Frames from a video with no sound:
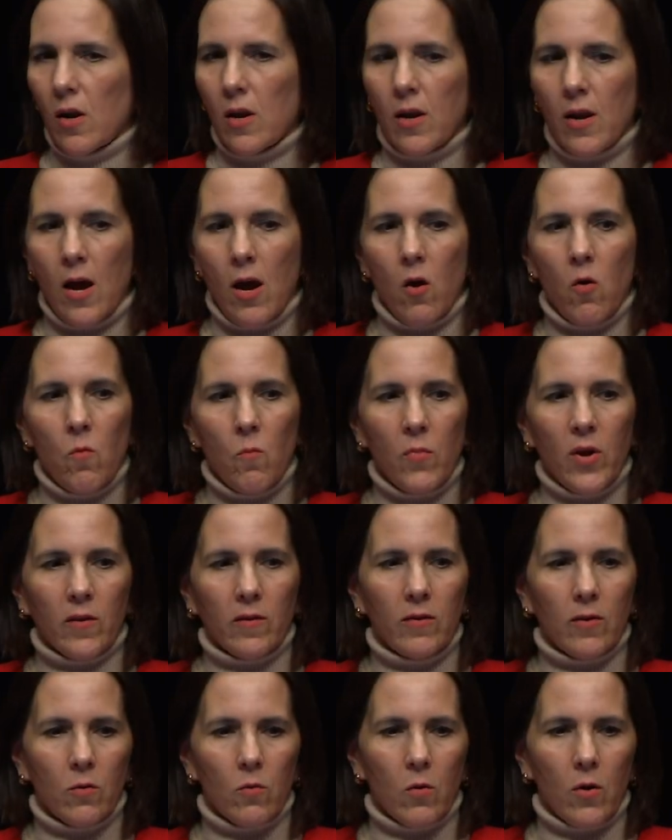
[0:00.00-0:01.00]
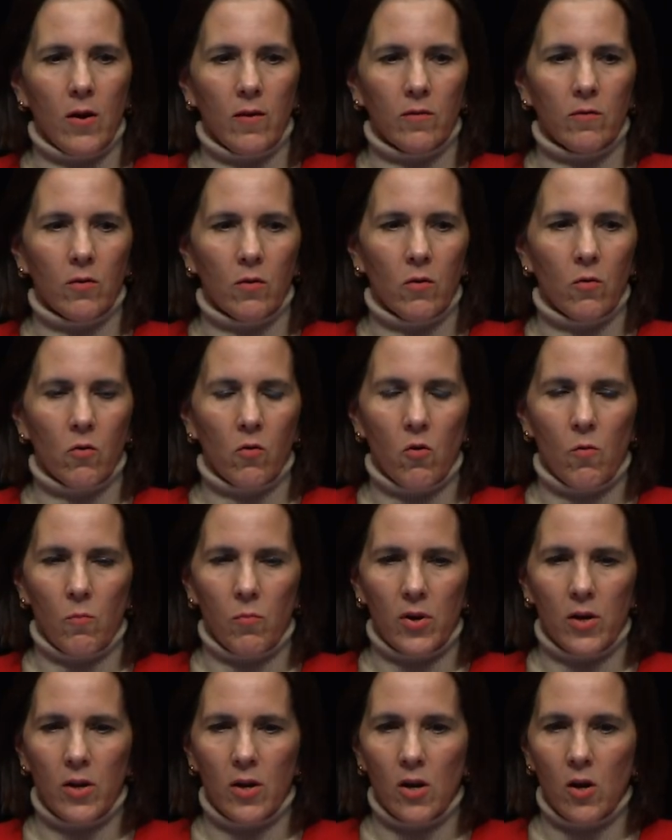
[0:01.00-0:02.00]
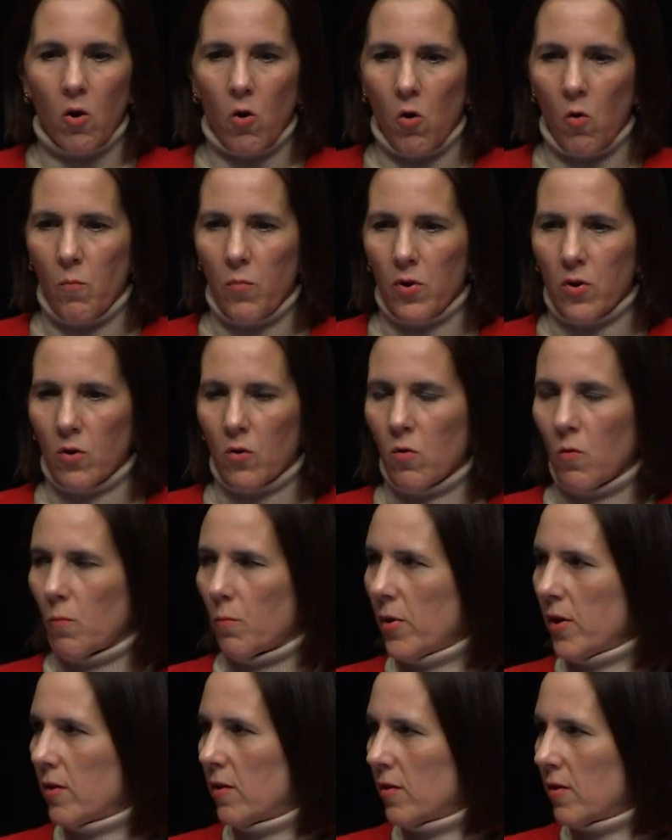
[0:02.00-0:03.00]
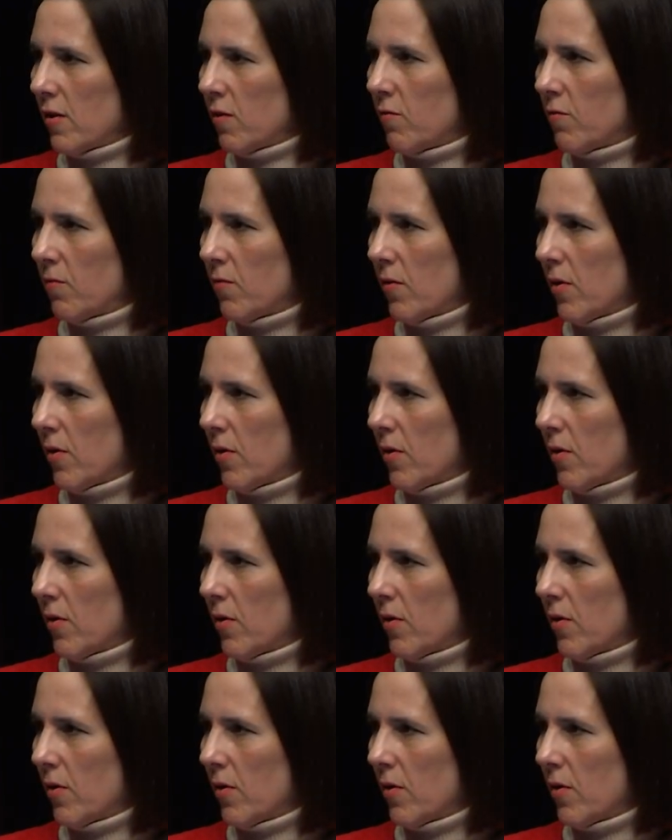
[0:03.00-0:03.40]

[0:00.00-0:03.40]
Now Mexico has a completely open, competitive,